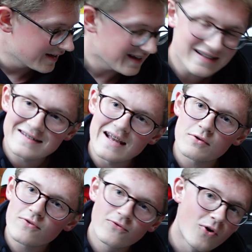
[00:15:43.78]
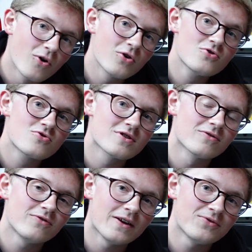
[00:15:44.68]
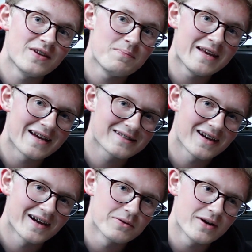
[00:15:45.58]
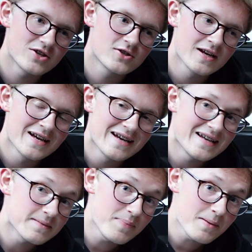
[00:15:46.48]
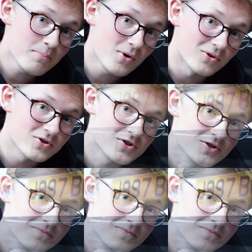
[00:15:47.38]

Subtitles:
it's now at 450 psi, which is a bit much.